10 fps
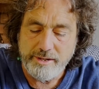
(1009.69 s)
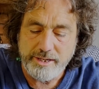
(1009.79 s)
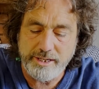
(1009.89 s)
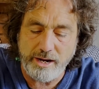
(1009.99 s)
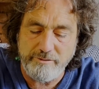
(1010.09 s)

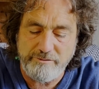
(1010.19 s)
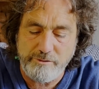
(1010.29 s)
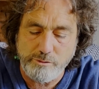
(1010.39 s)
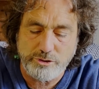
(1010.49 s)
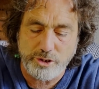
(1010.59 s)
you know,
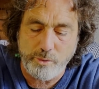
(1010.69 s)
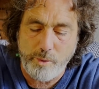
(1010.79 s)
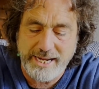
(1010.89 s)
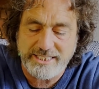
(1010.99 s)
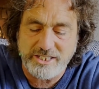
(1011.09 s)
fall to the
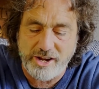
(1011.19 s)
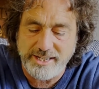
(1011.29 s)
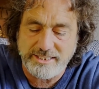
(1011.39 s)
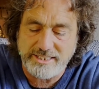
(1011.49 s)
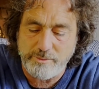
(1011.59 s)

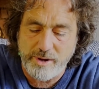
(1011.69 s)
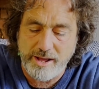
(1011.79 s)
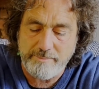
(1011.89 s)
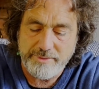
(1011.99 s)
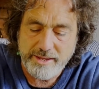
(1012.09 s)
wayside, as it
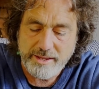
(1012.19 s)
were.